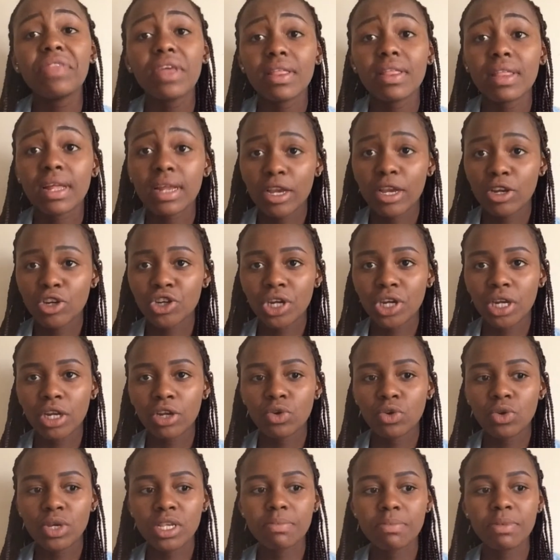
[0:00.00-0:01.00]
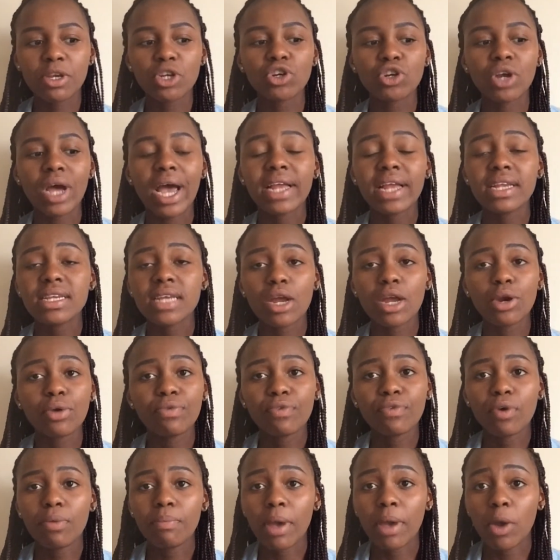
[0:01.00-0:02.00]
thing that I usually do is make sure I turn off
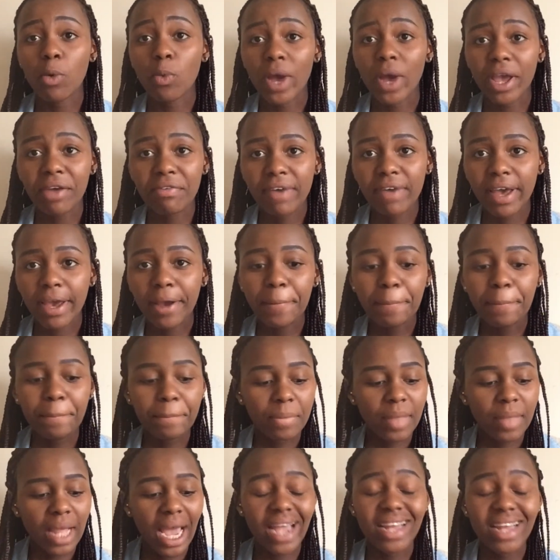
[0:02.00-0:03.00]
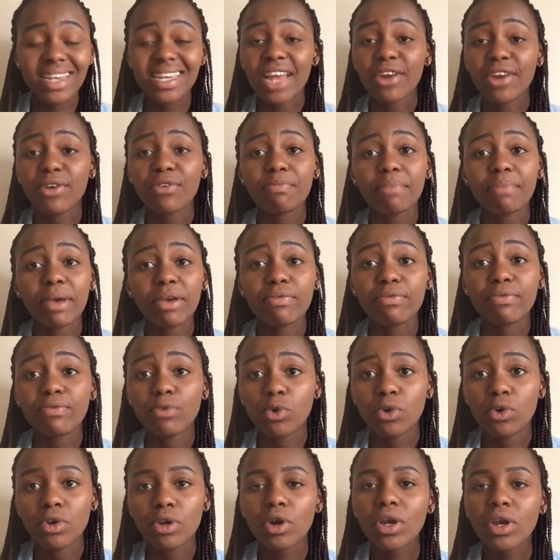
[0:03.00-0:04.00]
my Wi-Fi, I turn off my
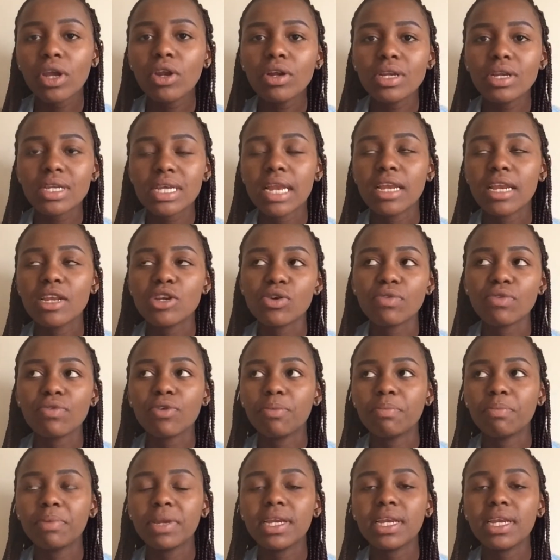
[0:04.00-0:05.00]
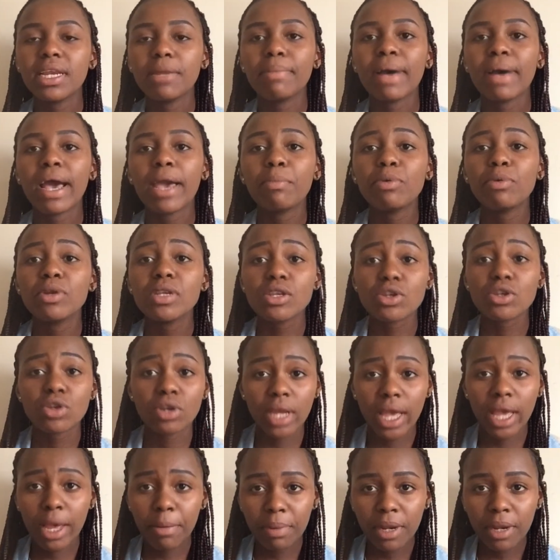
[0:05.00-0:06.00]
phone. Okay, not turn it off completely, but I put it on
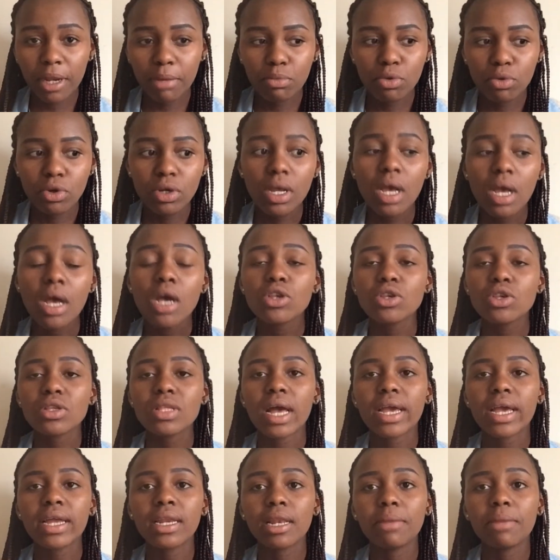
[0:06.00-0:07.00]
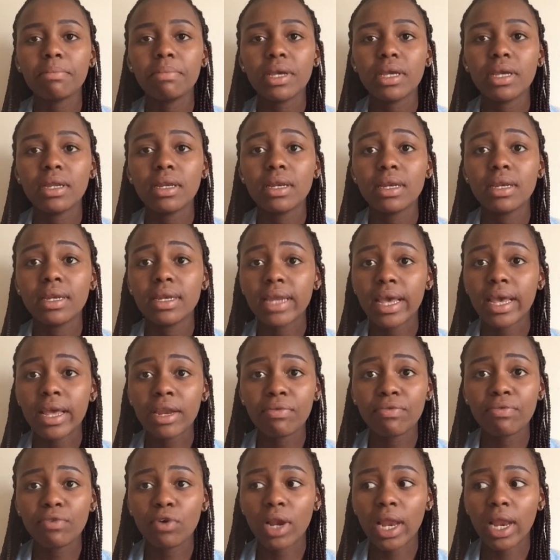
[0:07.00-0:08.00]
airplane mode so that it'll be
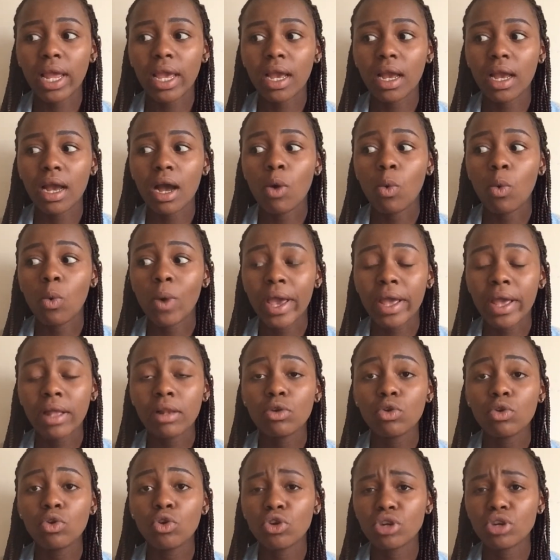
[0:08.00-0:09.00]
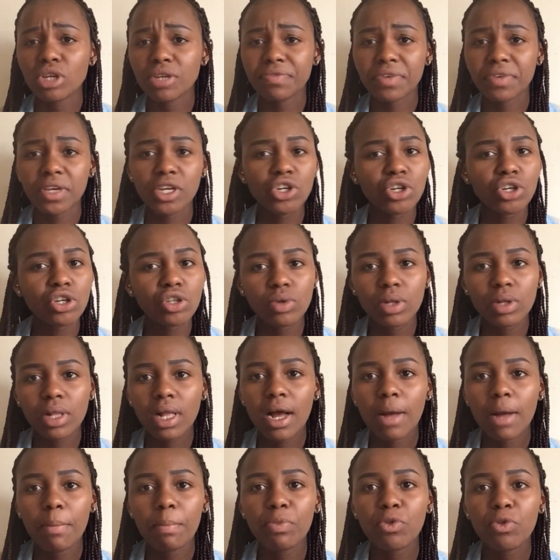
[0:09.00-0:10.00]
dead for like a while. No notifications will
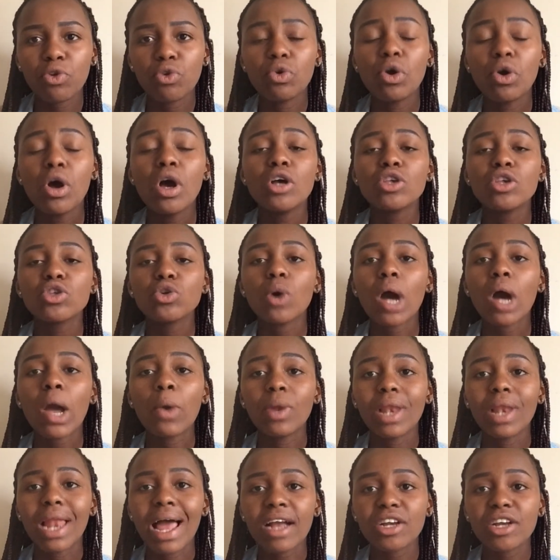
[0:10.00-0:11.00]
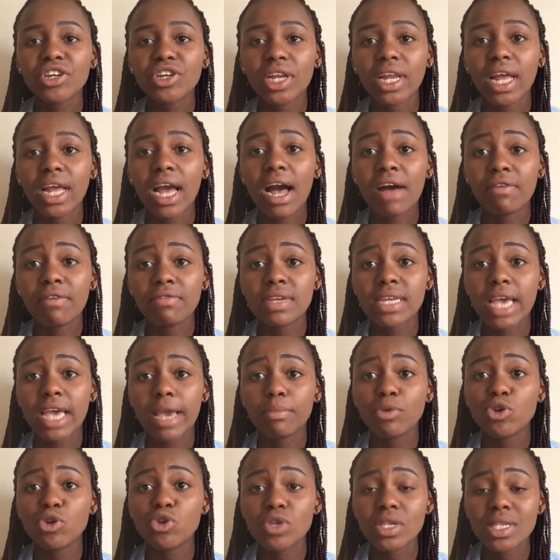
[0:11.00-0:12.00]
come through. So I will actually have
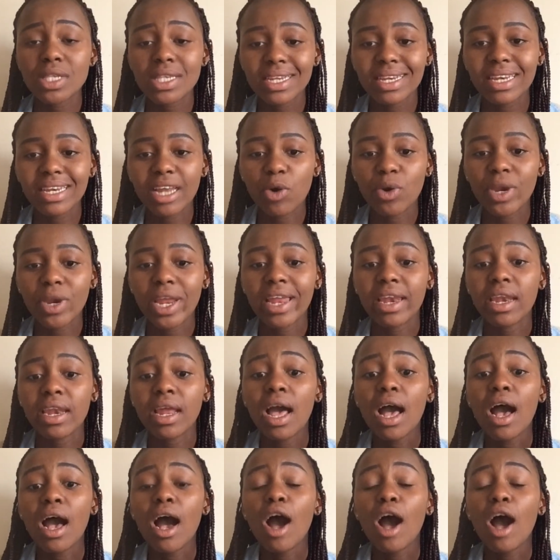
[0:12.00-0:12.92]
time to sit down and